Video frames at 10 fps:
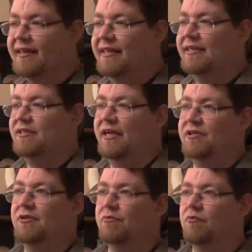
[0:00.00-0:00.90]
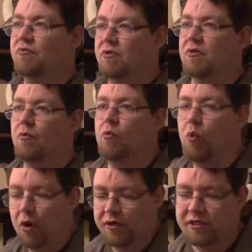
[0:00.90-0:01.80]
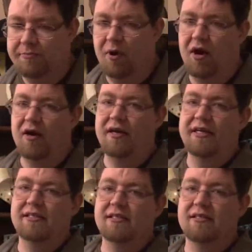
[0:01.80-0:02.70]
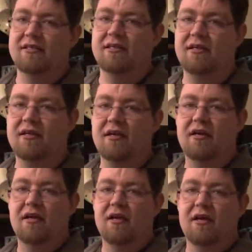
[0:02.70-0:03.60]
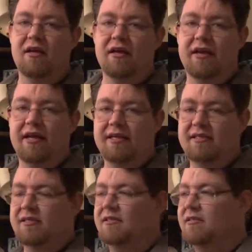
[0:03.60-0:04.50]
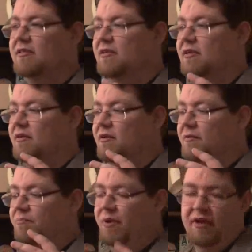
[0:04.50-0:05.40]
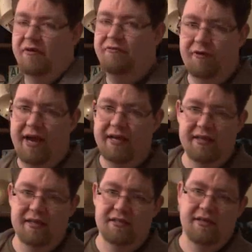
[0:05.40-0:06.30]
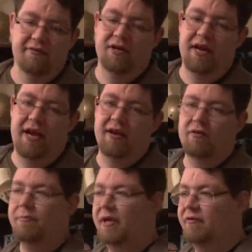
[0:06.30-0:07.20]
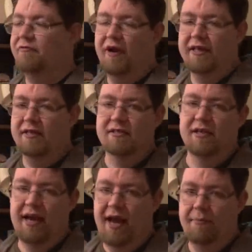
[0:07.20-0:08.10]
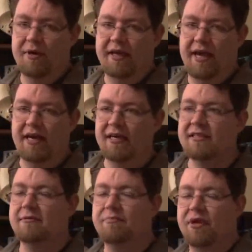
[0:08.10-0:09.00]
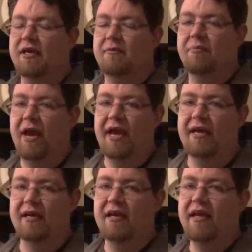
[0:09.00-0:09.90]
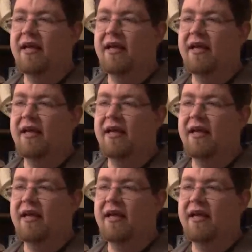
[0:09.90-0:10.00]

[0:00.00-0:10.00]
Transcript: I think is actually the the worst part isn't it isn't being afraid that it's never going to end or being afraid that it's going to happen again. It isn't being in pain.